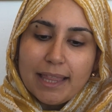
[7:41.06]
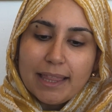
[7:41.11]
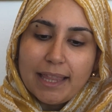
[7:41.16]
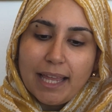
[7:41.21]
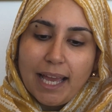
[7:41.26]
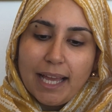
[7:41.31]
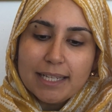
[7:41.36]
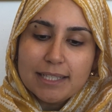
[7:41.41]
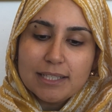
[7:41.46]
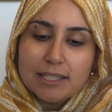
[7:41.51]

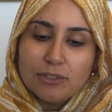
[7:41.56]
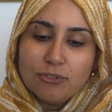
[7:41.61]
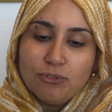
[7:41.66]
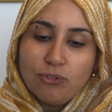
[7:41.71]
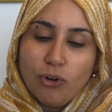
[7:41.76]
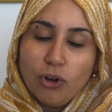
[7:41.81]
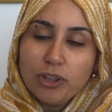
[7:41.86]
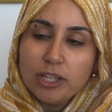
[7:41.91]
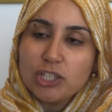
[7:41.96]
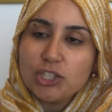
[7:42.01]
that
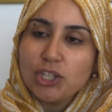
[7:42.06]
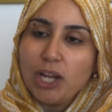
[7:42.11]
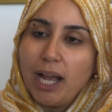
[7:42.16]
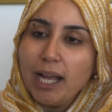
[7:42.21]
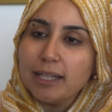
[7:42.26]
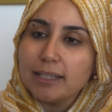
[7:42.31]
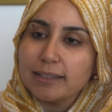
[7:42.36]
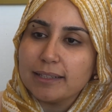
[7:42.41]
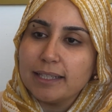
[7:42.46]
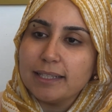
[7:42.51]
for the
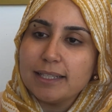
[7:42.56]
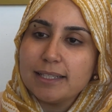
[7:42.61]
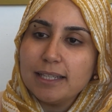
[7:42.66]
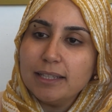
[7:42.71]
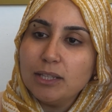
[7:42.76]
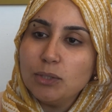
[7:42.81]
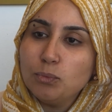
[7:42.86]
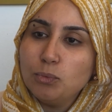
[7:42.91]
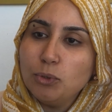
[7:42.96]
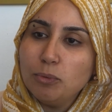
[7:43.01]
child that is in
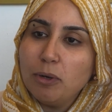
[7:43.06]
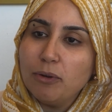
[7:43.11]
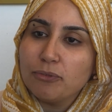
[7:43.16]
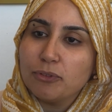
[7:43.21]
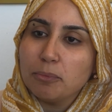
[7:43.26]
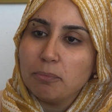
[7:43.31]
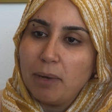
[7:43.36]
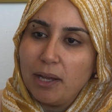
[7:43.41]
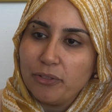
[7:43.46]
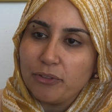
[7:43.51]
the womb of the
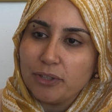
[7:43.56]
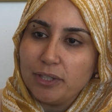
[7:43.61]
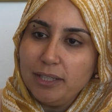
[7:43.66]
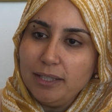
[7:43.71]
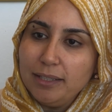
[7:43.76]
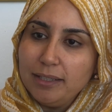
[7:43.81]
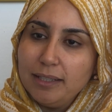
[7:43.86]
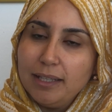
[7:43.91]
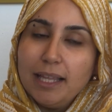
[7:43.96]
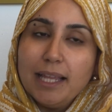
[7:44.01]
mother
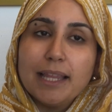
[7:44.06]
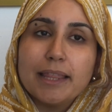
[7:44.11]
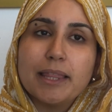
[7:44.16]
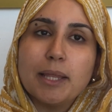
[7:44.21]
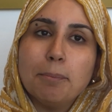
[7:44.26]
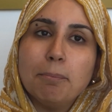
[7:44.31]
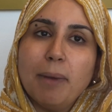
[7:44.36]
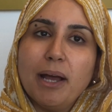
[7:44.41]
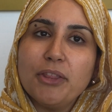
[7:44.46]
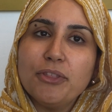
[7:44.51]

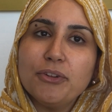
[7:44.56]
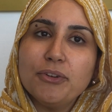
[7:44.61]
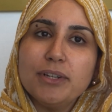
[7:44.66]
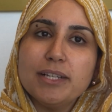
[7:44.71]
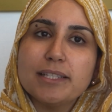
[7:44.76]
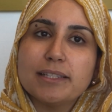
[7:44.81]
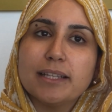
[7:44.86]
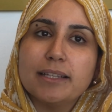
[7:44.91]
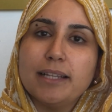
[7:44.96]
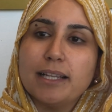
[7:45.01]

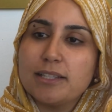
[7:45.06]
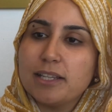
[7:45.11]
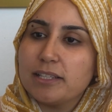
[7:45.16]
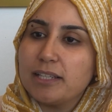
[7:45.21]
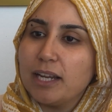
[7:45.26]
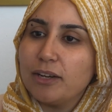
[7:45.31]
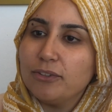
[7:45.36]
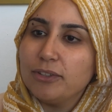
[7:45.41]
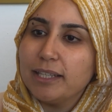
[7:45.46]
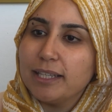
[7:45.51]
is the
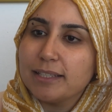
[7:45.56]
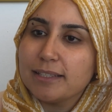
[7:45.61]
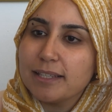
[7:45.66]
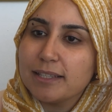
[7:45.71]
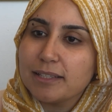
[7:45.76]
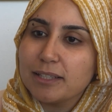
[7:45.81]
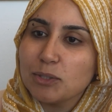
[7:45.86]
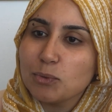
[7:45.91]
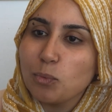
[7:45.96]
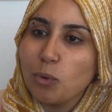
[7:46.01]
necessarily
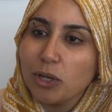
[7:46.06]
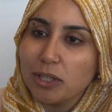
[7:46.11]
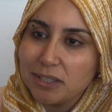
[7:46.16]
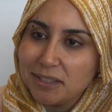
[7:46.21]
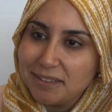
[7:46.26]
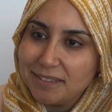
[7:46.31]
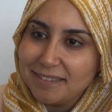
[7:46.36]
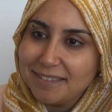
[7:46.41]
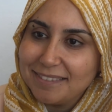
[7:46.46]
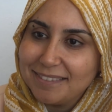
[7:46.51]
existent one.
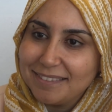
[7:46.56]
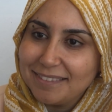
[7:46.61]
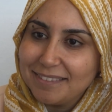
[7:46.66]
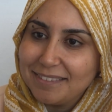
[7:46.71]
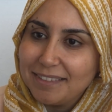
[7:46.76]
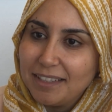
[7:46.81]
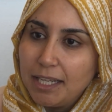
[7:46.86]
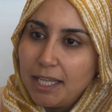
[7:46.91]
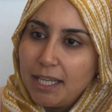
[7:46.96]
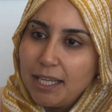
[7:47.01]

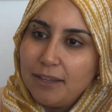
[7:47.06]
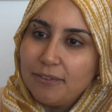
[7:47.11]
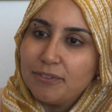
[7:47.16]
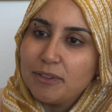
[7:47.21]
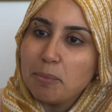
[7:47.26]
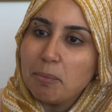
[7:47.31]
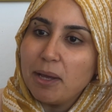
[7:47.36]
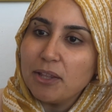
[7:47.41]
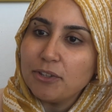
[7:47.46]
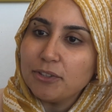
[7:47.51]
If the
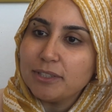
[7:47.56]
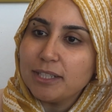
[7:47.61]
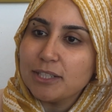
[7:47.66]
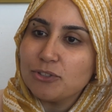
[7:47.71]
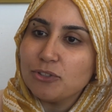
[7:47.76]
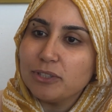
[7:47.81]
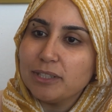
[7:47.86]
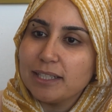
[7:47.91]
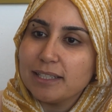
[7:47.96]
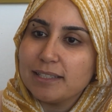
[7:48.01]
mother does
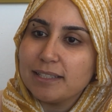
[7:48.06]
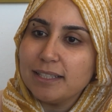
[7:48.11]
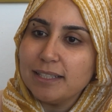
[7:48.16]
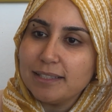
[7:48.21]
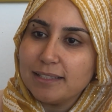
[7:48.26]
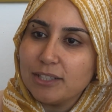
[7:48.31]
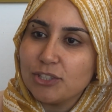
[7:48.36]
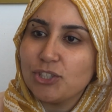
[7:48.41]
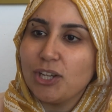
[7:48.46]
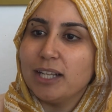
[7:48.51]
not exist,
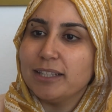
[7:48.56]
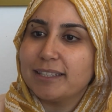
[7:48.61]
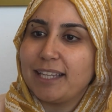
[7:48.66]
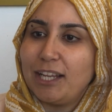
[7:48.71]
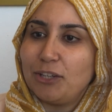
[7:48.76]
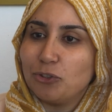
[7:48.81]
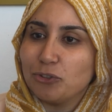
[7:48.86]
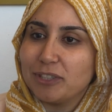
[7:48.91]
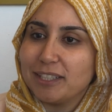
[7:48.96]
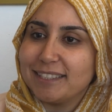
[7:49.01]
the child
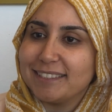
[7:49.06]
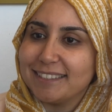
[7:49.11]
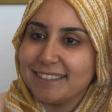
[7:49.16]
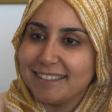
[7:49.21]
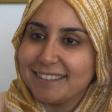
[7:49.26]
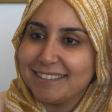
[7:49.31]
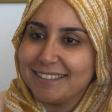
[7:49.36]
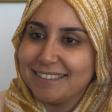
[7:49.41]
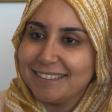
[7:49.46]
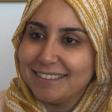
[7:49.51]
cannot
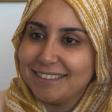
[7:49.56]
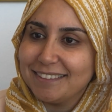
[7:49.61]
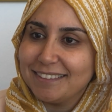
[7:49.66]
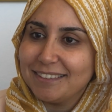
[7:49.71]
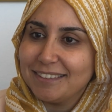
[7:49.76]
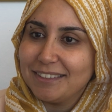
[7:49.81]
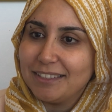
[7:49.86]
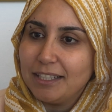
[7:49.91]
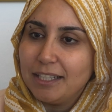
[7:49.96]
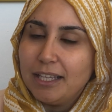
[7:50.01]
exist.
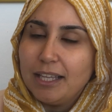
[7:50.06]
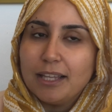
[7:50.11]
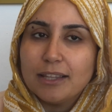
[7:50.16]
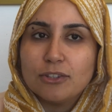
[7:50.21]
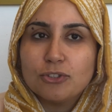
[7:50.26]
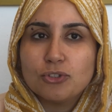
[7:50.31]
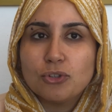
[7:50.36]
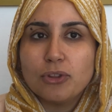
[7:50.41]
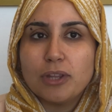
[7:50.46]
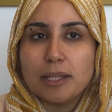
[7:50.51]

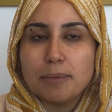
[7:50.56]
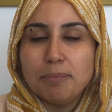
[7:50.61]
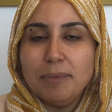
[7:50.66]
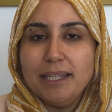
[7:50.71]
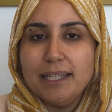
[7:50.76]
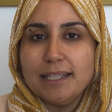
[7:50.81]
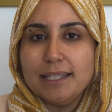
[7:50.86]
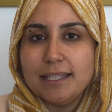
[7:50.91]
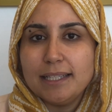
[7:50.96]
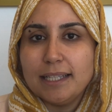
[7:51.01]
So that
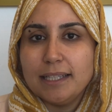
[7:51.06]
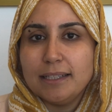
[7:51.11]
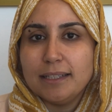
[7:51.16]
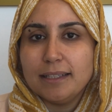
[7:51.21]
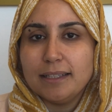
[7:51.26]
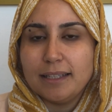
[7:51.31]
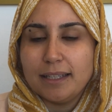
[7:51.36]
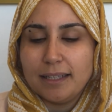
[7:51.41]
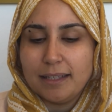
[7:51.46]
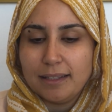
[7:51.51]
means in